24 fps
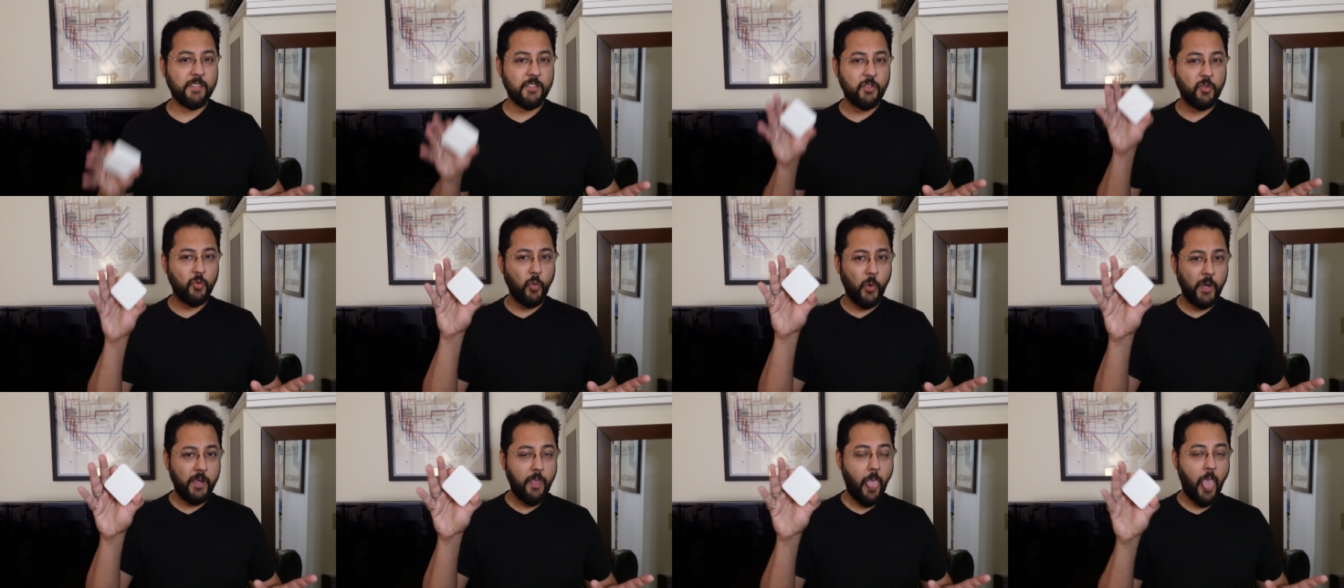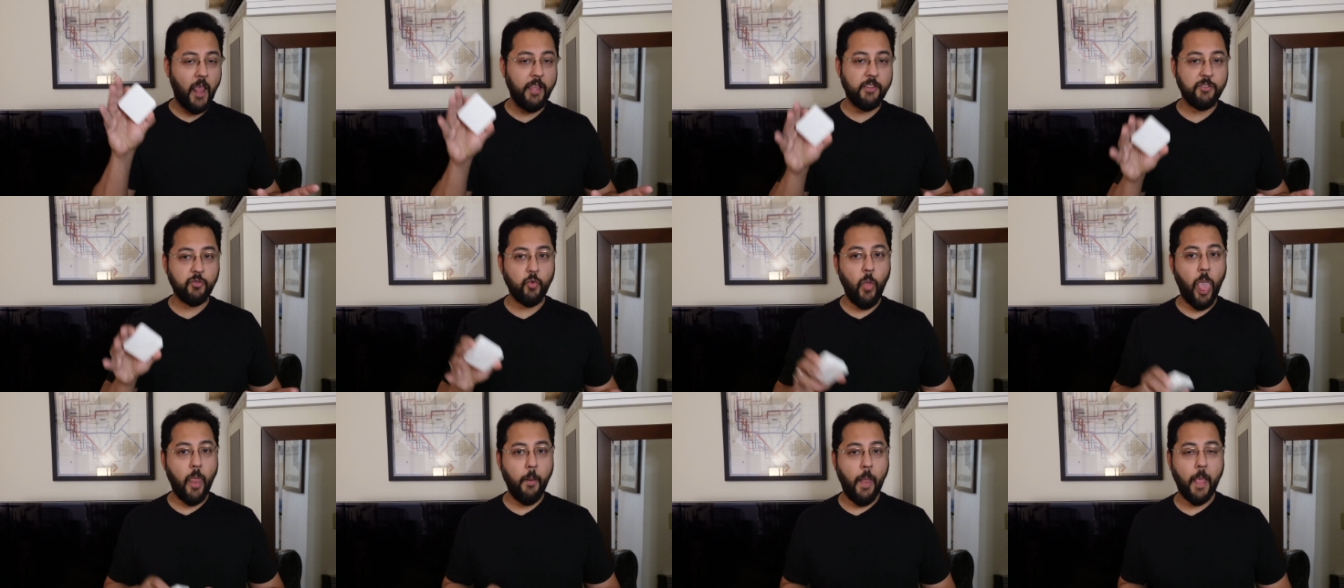
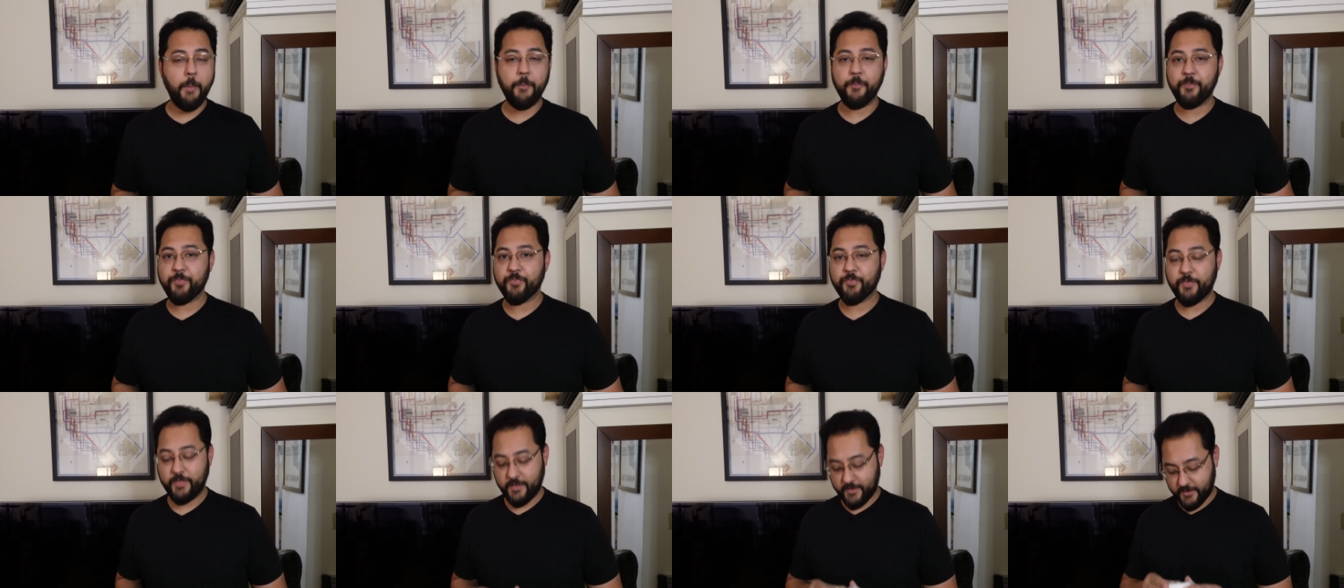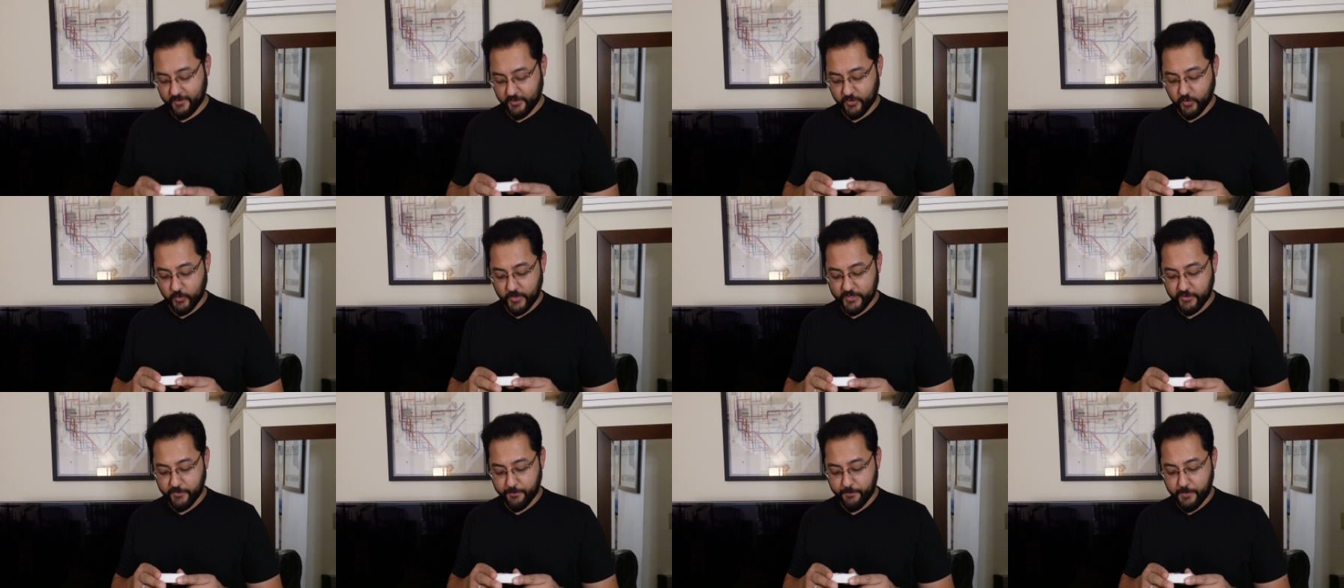
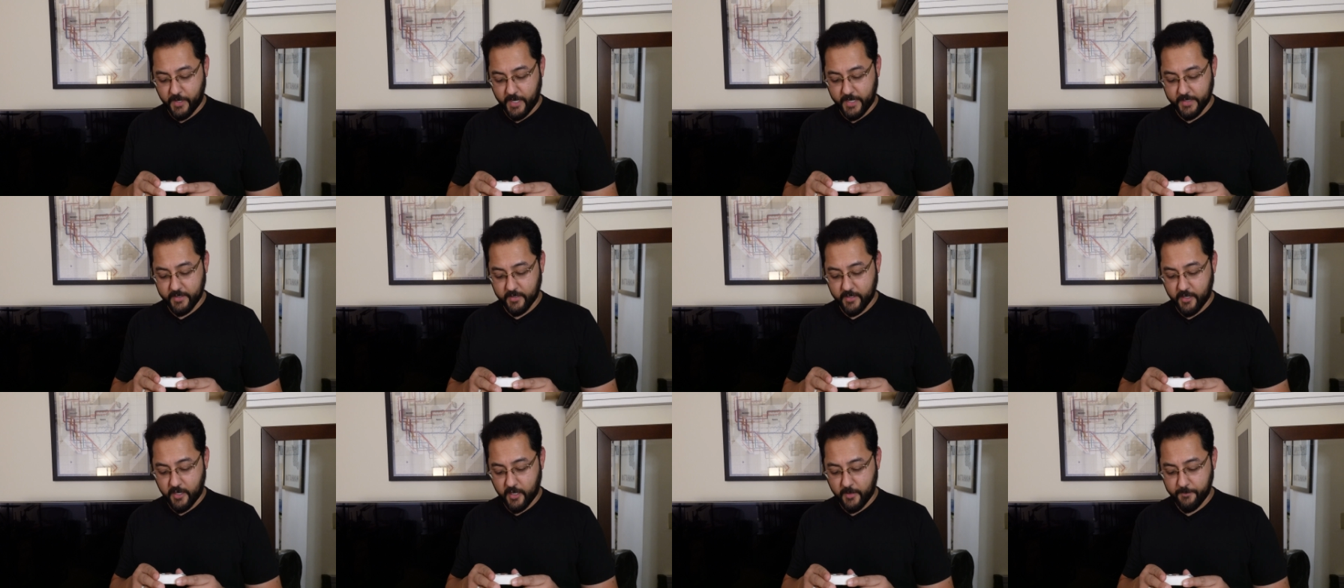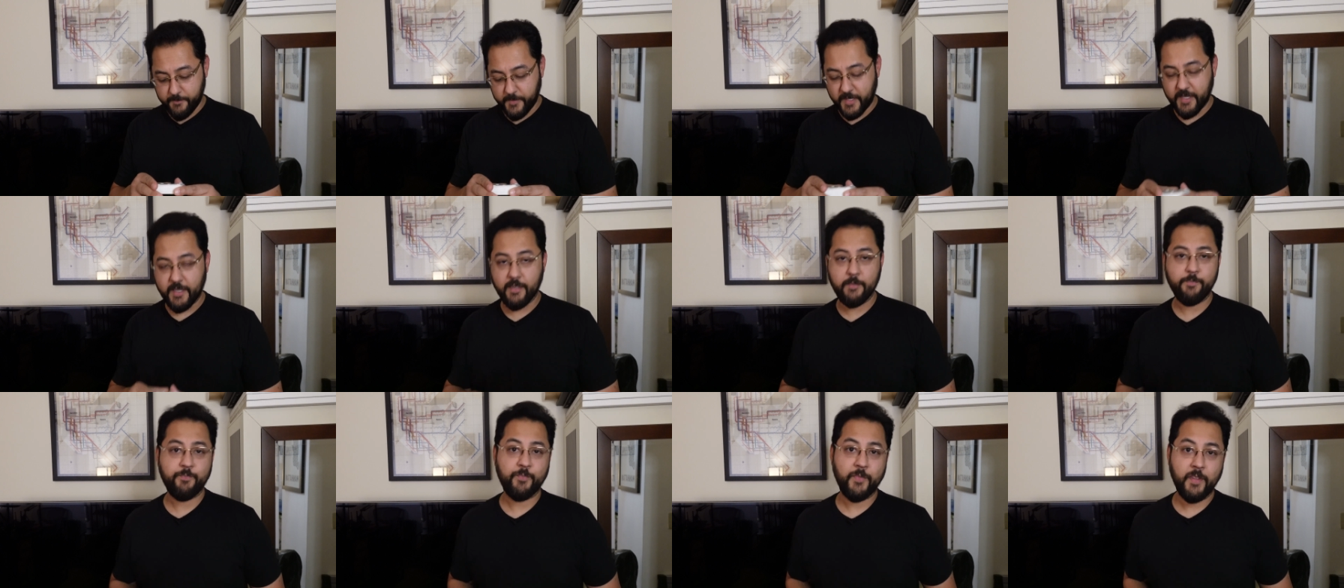SwitchBot Hub Mini.